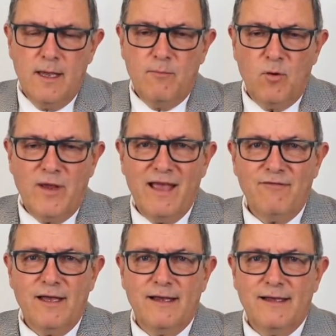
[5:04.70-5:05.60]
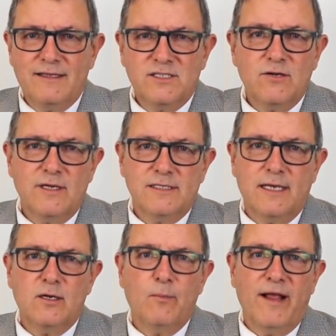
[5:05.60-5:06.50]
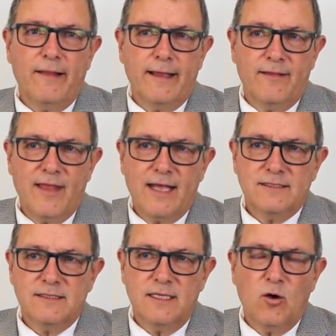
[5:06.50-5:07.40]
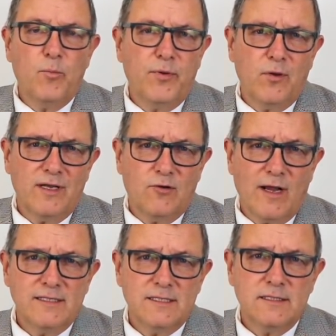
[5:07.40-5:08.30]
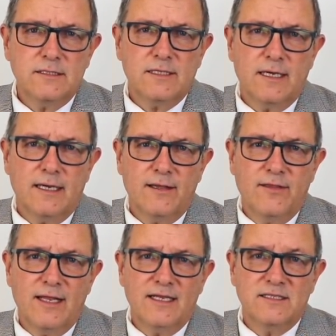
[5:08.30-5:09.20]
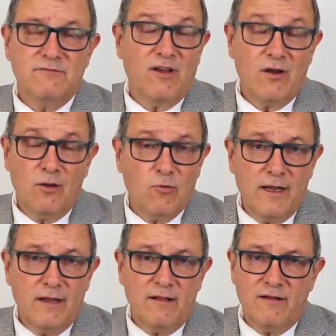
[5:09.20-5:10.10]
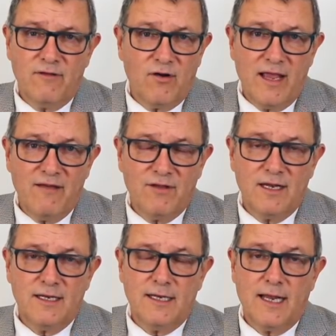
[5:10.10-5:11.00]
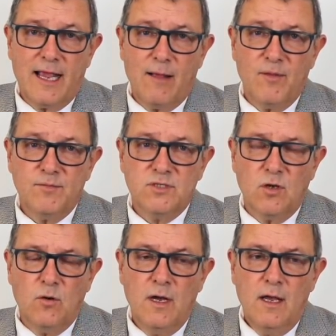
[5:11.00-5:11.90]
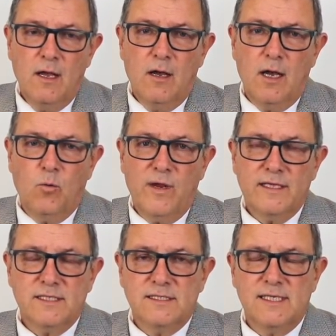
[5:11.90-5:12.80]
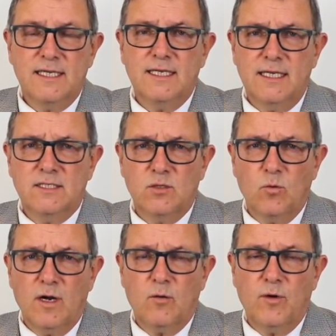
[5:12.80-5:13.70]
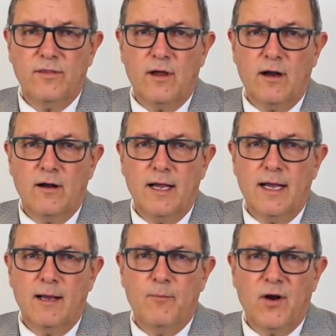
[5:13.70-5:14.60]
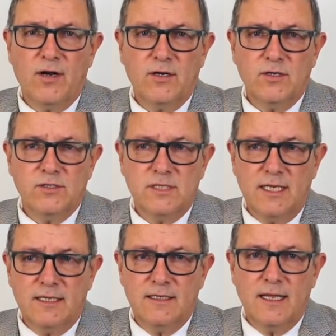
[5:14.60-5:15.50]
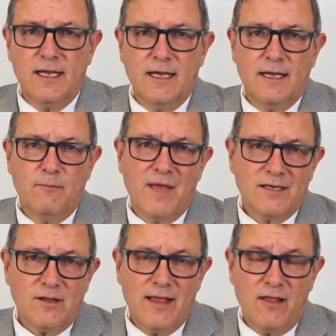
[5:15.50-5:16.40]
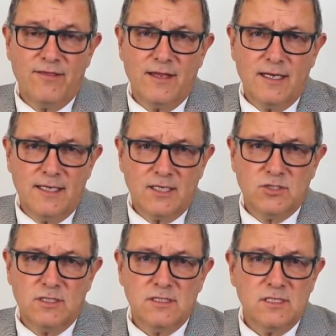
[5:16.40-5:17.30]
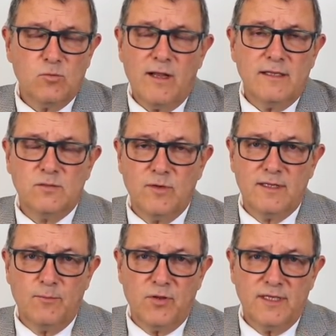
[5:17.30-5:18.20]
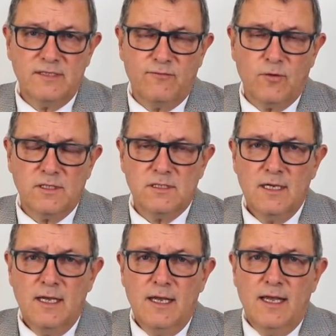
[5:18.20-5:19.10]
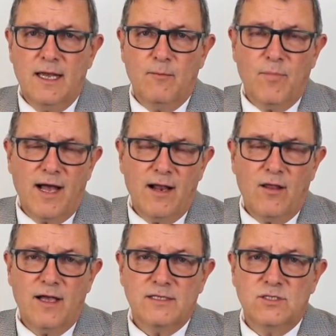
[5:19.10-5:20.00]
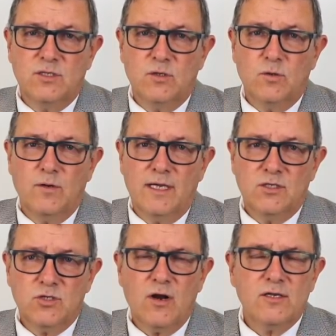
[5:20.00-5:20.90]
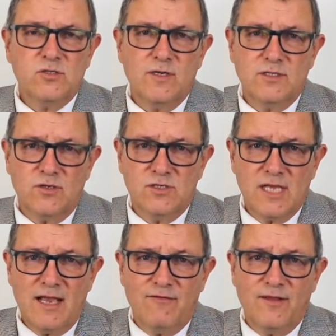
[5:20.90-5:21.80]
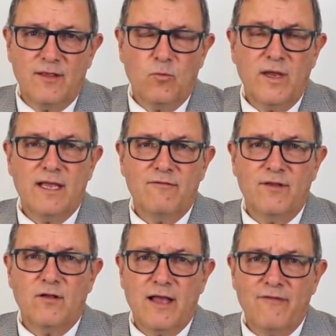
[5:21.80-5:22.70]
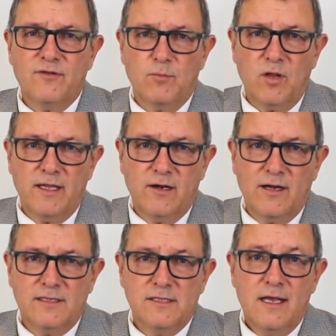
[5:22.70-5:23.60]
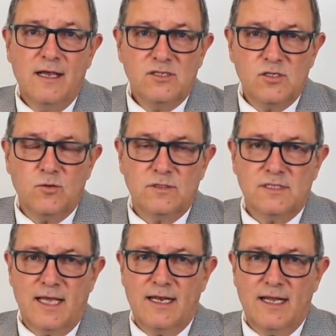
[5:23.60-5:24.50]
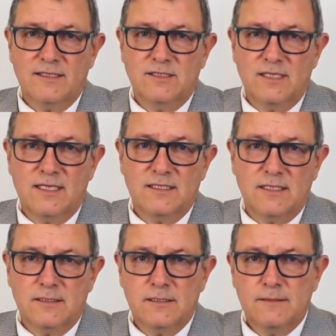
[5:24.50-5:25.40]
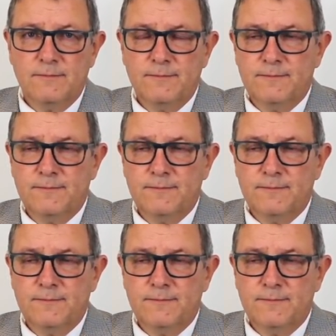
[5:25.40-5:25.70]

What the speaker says: But we have a serious underbelly, and that's the opioid crisis that is very real and very evident in Kamloops. So we as a city need to work with our partners in mental health and addictions, as well as with the police force and bylaws, to ensure our streets are safe and that we can feel comfortable here as students and as citizens.